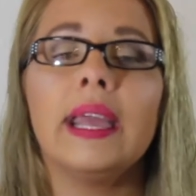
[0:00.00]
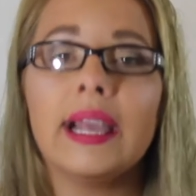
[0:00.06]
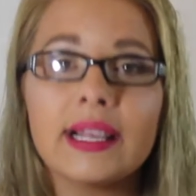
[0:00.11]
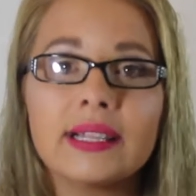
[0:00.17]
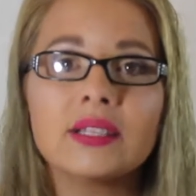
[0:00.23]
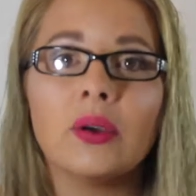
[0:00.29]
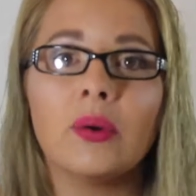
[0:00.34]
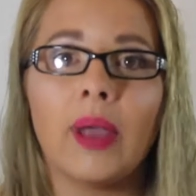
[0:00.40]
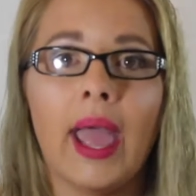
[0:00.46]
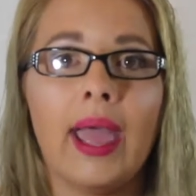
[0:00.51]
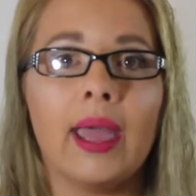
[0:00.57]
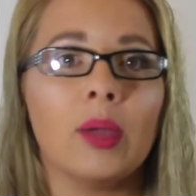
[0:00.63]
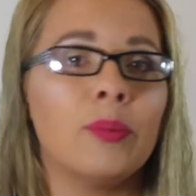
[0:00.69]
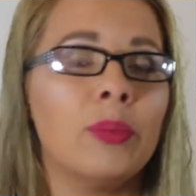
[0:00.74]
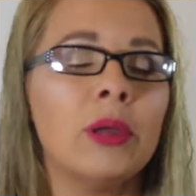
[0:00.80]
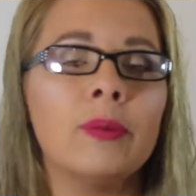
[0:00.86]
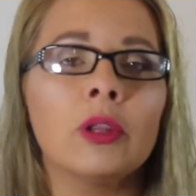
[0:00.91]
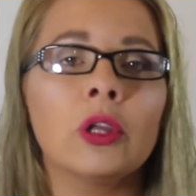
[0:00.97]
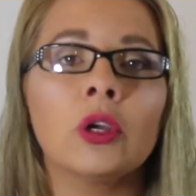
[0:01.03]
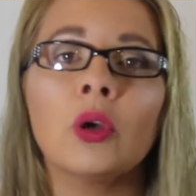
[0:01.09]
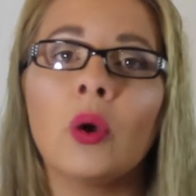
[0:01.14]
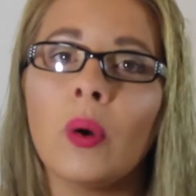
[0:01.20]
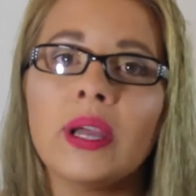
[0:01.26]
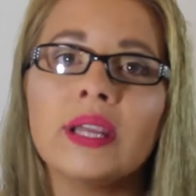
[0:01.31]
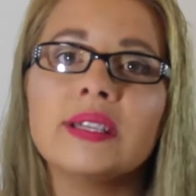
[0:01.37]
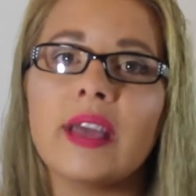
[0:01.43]
It's okay. People are
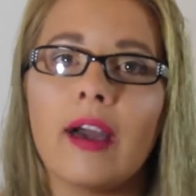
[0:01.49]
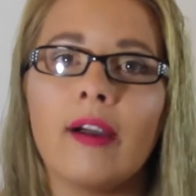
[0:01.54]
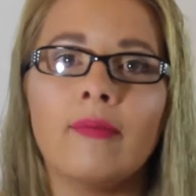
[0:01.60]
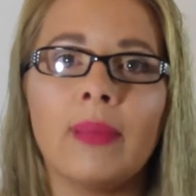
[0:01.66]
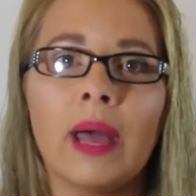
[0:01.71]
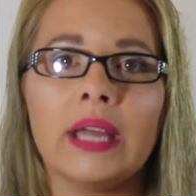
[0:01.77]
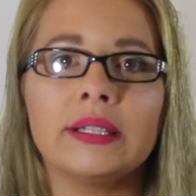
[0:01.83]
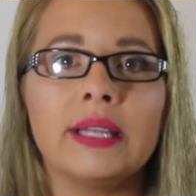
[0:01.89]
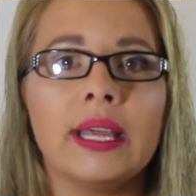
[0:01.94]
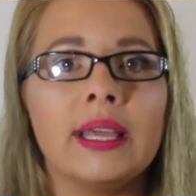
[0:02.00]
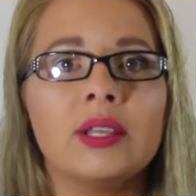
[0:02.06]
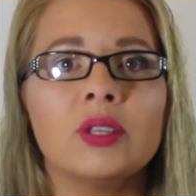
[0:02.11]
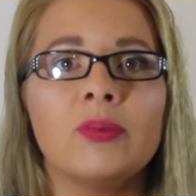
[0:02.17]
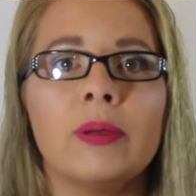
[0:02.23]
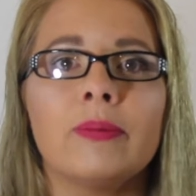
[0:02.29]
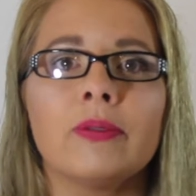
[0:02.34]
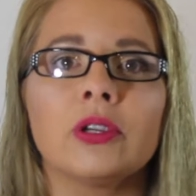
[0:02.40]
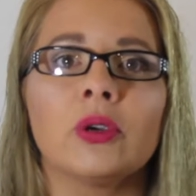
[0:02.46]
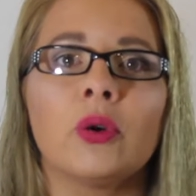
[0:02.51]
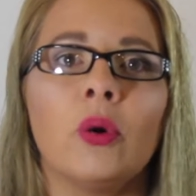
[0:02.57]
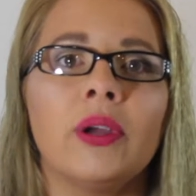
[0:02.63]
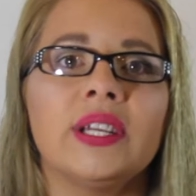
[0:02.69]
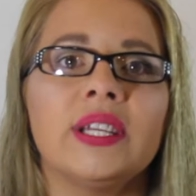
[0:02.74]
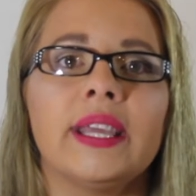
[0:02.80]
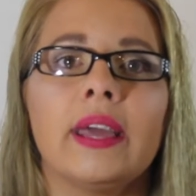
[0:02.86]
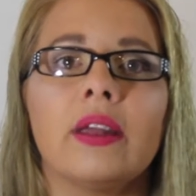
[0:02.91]
going to have bad days. People are
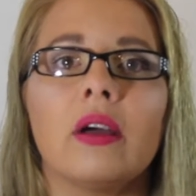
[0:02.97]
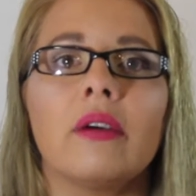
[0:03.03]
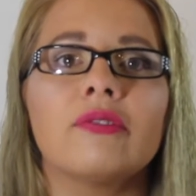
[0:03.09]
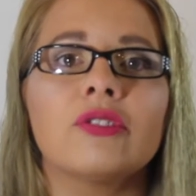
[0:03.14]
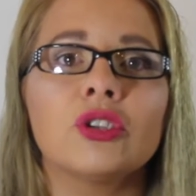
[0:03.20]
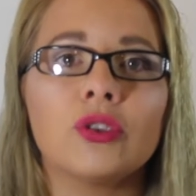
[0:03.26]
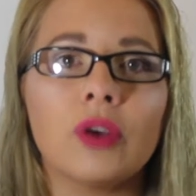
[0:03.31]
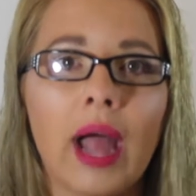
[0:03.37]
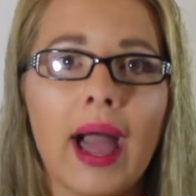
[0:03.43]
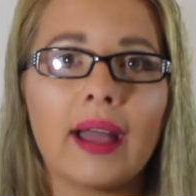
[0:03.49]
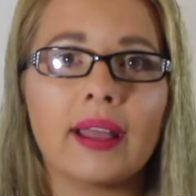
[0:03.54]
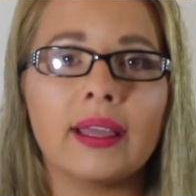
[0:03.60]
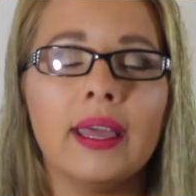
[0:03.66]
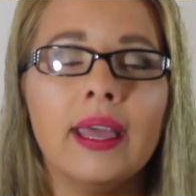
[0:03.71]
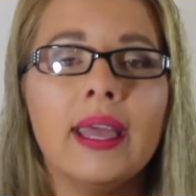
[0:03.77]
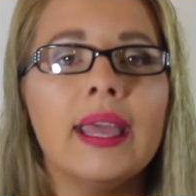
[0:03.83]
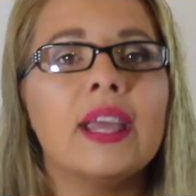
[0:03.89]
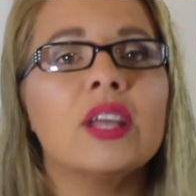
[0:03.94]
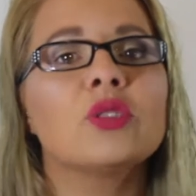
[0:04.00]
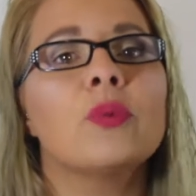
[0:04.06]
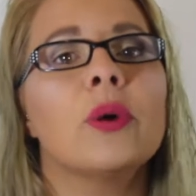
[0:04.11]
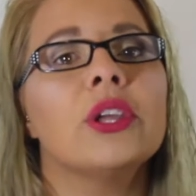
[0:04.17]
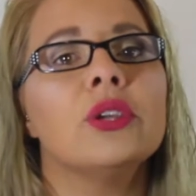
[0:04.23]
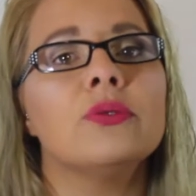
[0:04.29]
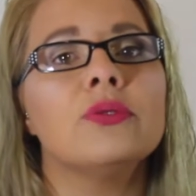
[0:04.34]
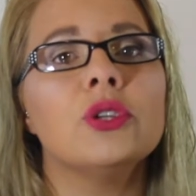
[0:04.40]
going to get off track. It's
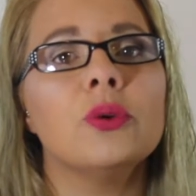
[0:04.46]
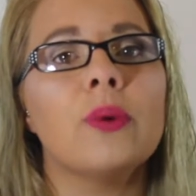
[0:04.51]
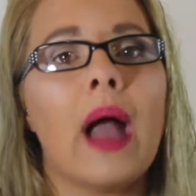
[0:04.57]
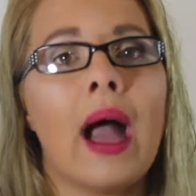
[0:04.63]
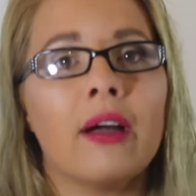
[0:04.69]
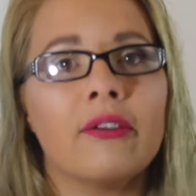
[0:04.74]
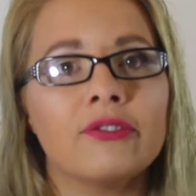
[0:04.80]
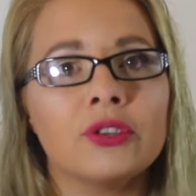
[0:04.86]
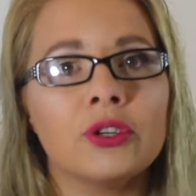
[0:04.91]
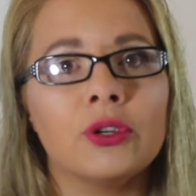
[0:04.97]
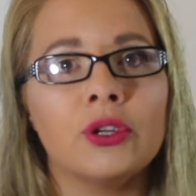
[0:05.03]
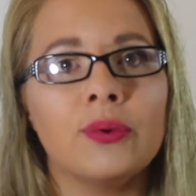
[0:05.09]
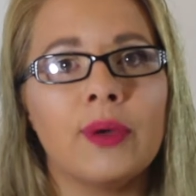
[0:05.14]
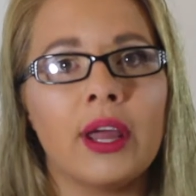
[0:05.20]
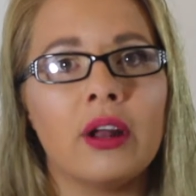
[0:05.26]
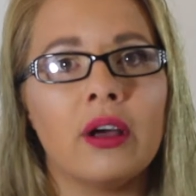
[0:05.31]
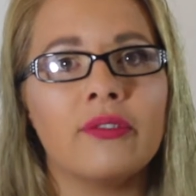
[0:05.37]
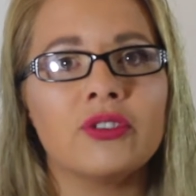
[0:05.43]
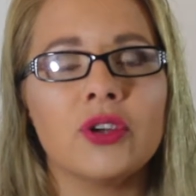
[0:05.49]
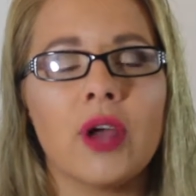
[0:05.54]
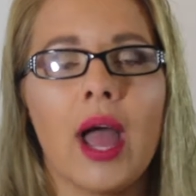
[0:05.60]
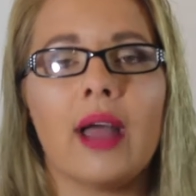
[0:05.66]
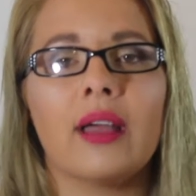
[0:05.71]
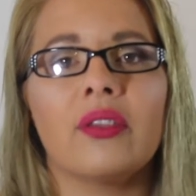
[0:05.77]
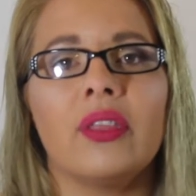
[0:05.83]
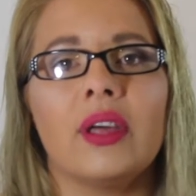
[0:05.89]
what you do after you get off
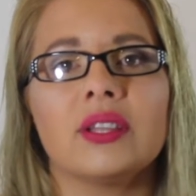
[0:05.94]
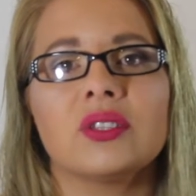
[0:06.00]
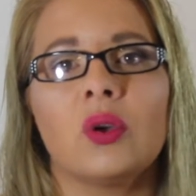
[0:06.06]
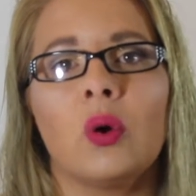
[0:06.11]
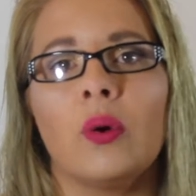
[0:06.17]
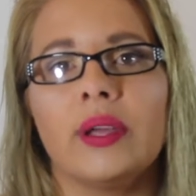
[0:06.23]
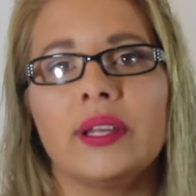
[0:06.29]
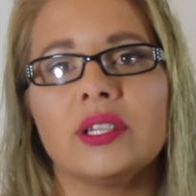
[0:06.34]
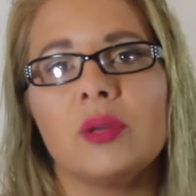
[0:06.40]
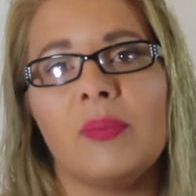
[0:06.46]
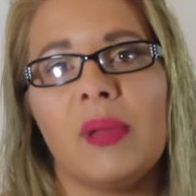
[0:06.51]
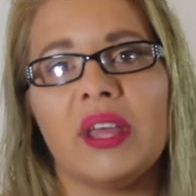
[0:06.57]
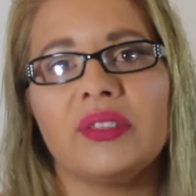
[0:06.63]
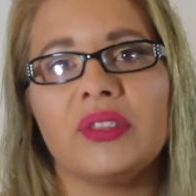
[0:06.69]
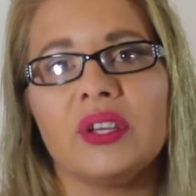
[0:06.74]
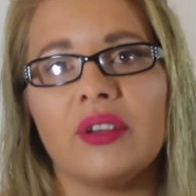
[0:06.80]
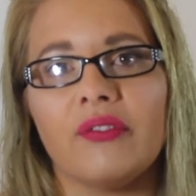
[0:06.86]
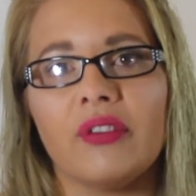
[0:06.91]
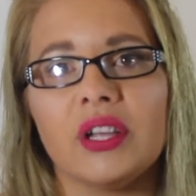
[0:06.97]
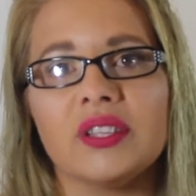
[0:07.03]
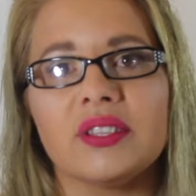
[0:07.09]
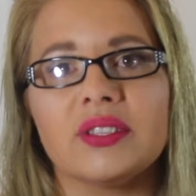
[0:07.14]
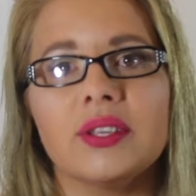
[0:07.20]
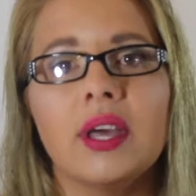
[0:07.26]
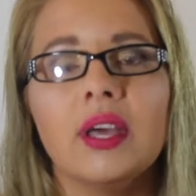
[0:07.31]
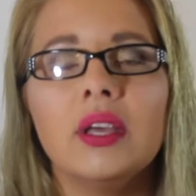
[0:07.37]
track that's going to make the
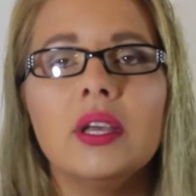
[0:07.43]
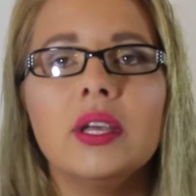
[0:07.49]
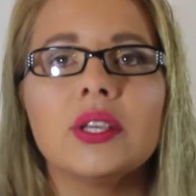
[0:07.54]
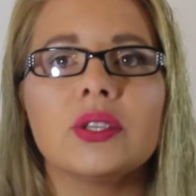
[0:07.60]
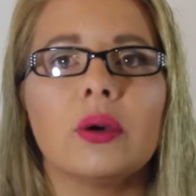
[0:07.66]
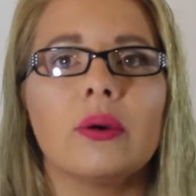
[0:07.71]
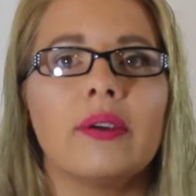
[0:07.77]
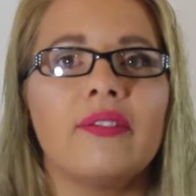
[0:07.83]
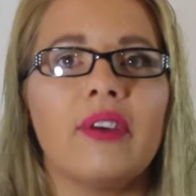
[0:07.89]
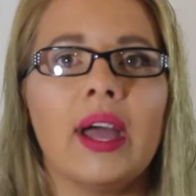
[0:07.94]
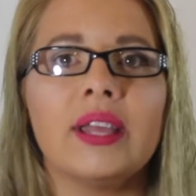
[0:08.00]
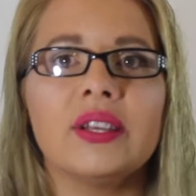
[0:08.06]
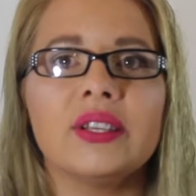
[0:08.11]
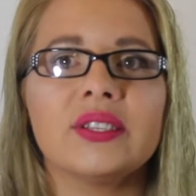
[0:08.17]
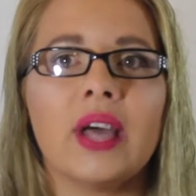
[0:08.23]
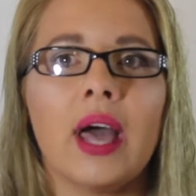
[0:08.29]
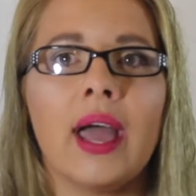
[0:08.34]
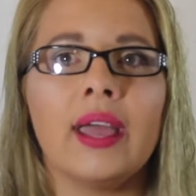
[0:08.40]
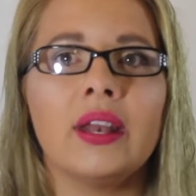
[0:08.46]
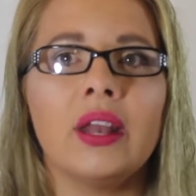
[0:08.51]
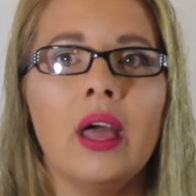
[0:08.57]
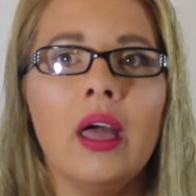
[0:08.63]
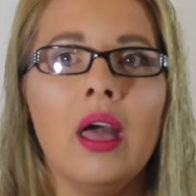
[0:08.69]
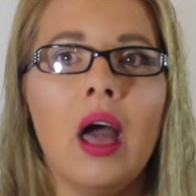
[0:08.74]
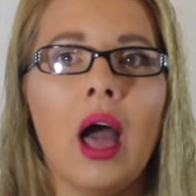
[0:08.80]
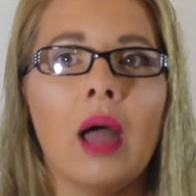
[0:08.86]
difference. So if I
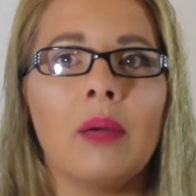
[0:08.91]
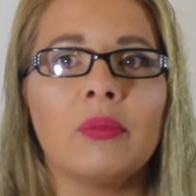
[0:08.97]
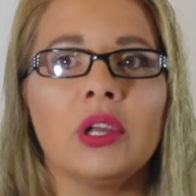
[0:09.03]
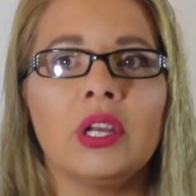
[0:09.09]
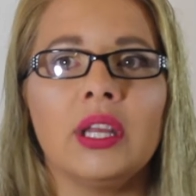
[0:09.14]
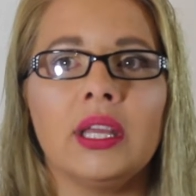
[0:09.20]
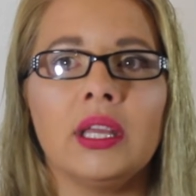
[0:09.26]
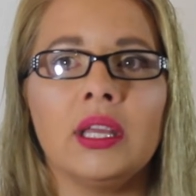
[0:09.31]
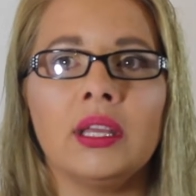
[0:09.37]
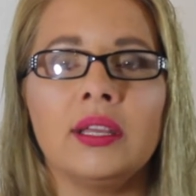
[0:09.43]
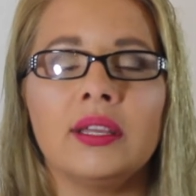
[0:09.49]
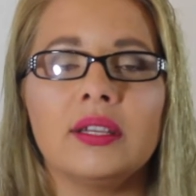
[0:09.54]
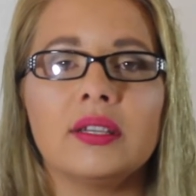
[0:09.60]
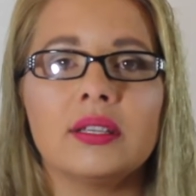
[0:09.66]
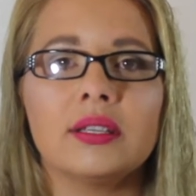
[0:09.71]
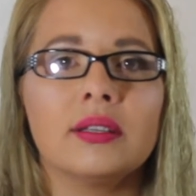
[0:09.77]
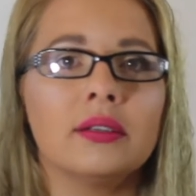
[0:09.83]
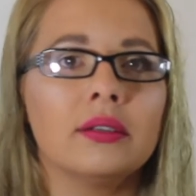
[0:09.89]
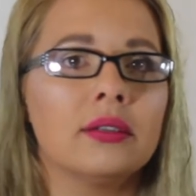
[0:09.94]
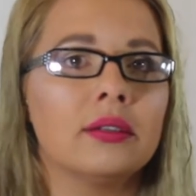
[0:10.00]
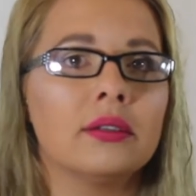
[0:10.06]
decide I'm going to eat